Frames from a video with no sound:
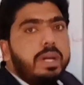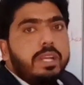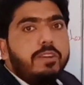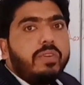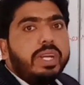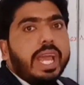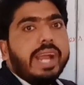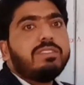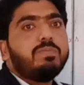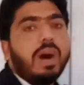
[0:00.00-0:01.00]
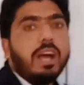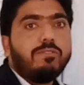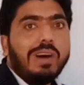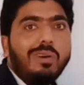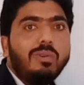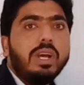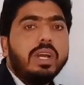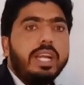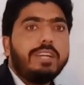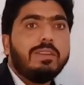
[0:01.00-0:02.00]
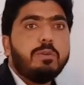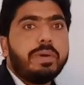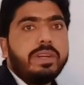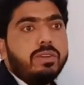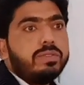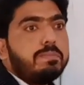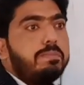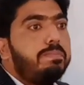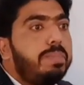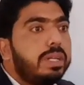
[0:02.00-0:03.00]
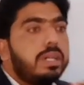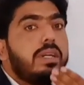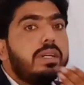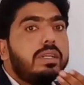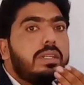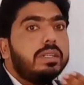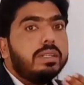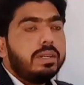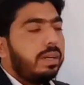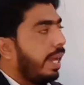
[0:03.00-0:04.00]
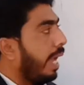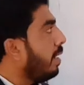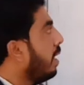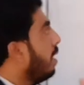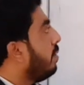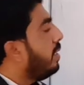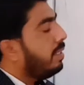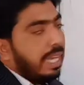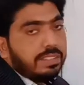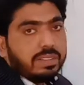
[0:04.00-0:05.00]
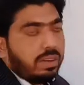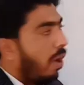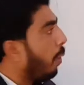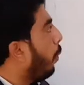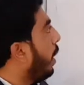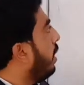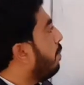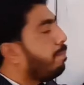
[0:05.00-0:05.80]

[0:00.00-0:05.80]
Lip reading: If I add small vowel, it will be pronounced b, right? That's the wrong way.